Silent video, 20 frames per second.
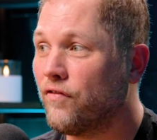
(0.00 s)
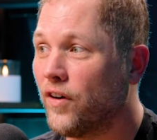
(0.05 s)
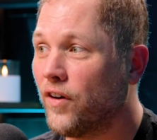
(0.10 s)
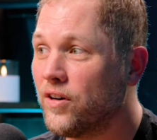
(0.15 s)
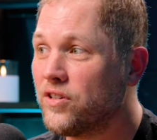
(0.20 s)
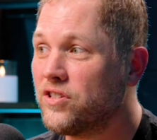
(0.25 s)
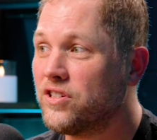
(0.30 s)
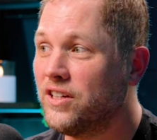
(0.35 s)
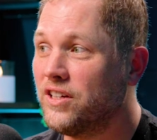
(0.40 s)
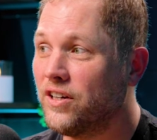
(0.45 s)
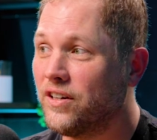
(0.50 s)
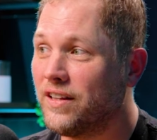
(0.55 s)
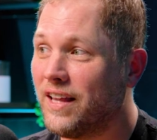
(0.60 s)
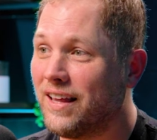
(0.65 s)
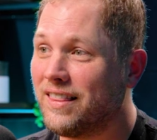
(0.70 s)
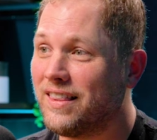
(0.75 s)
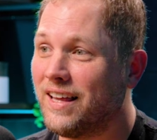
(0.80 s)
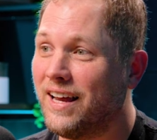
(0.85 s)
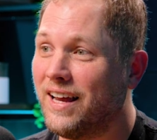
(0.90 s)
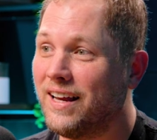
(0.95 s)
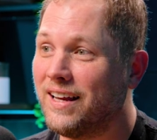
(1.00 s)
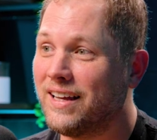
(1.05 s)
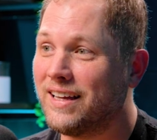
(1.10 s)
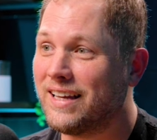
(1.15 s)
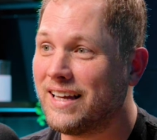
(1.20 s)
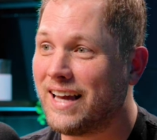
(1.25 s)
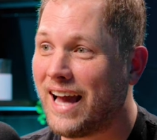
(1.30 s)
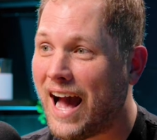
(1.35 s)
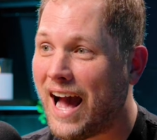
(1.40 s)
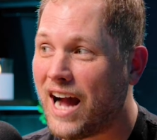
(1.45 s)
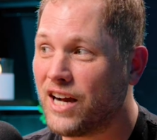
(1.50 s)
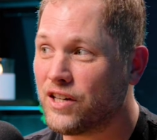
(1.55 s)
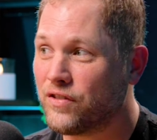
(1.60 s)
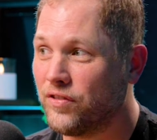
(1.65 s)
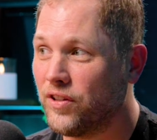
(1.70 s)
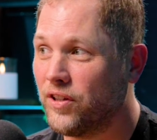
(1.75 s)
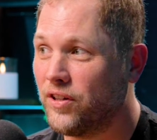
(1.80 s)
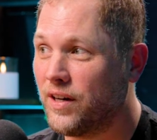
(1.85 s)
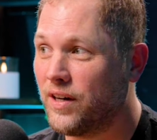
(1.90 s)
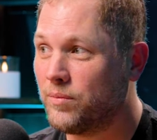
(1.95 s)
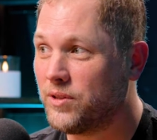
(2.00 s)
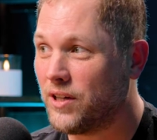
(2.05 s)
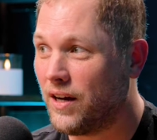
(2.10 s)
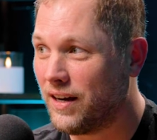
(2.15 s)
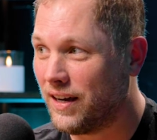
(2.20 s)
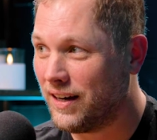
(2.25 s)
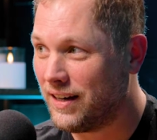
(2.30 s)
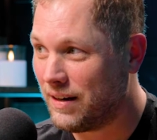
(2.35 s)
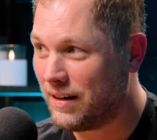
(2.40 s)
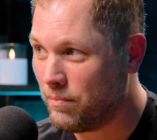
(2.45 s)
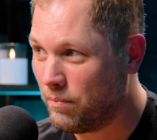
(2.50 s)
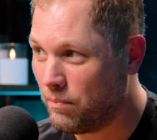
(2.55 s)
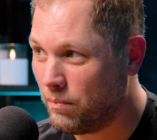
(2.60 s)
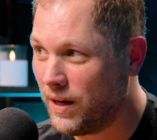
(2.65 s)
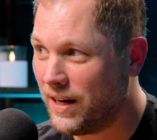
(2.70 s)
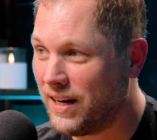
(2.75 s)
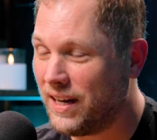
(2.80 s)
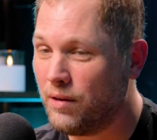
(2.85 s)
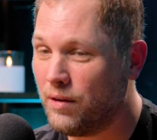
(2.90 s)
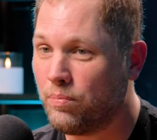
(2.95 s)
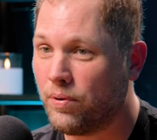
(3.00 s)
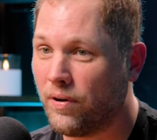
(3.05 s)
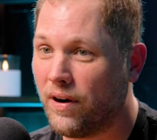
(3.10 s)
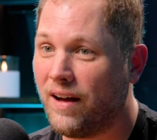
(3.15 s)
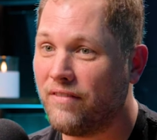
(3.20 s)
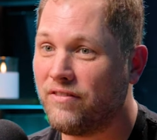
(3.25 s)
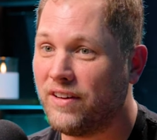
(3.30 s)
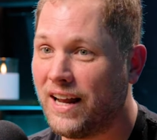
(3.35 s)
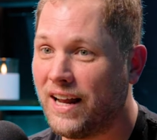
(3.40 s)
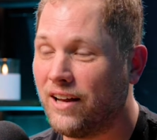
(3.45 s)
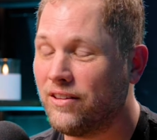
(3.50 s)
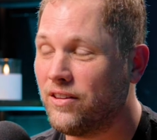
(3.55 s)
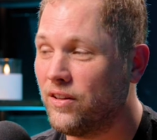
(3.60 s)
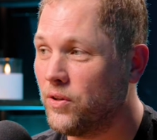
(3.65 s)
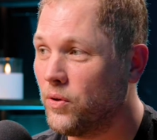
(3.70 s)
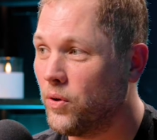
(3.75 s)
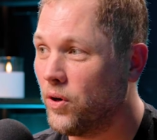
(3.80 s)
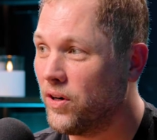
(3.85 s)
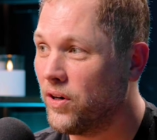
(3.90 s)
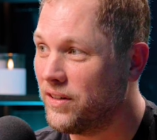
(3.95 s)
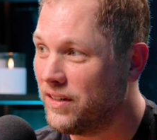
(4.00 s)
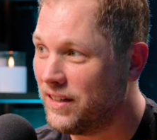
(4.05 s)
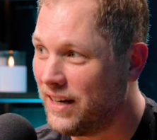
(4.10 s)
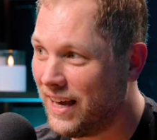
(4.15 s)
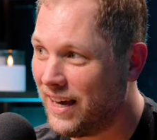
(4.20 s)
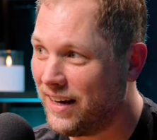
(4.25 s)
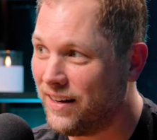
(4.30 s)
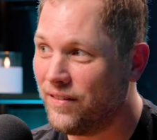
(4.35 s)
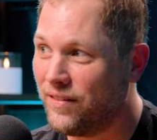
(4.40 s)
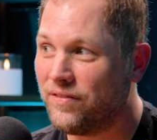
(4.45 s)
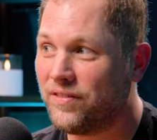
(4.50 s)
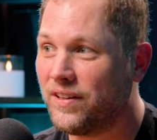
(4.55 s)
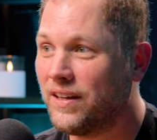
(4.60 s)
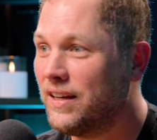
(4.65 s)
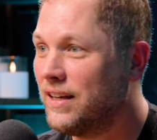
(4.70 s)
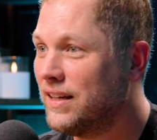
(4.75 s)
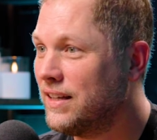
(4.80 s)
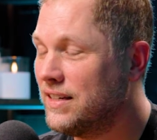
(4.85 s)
The first year that thing cash flowed, I'm talking money, profit out the door, net of